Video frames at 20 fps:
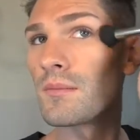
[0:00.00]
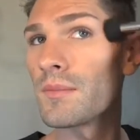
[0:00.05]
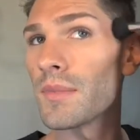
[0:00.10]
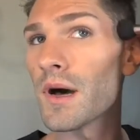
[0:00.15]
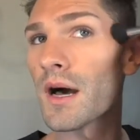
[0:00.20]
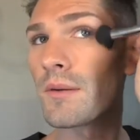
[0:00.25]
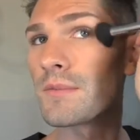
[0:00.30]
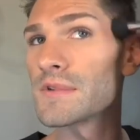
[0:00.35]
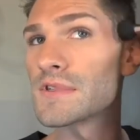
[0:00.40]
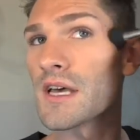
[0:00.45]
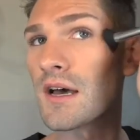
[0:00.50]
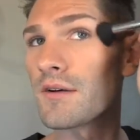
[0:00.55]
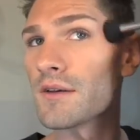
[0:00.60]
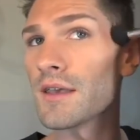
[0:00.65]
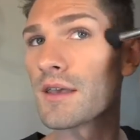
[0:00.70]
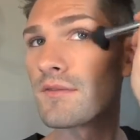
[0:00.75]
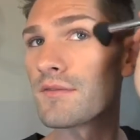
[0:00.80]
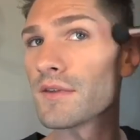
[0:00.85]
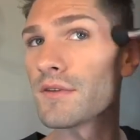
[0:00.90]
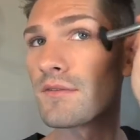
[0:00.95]
pops
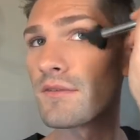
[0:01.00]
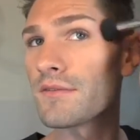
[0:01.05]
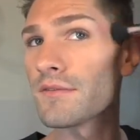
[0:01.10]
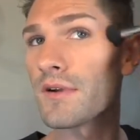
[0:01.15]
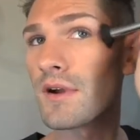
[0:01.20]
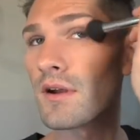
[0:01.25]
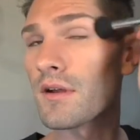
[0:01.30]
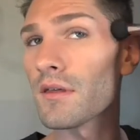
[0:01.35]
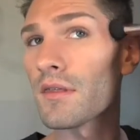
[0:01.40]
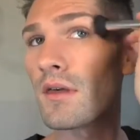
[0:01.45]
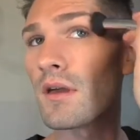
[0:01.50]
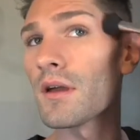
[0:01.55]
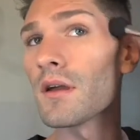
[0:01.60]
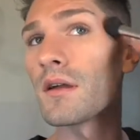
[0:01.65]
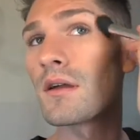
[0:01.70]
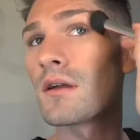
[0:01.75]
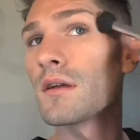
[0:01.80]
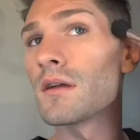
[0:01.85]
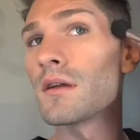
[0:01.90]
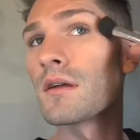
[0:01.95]
out even
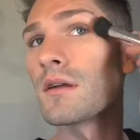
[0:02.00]
further.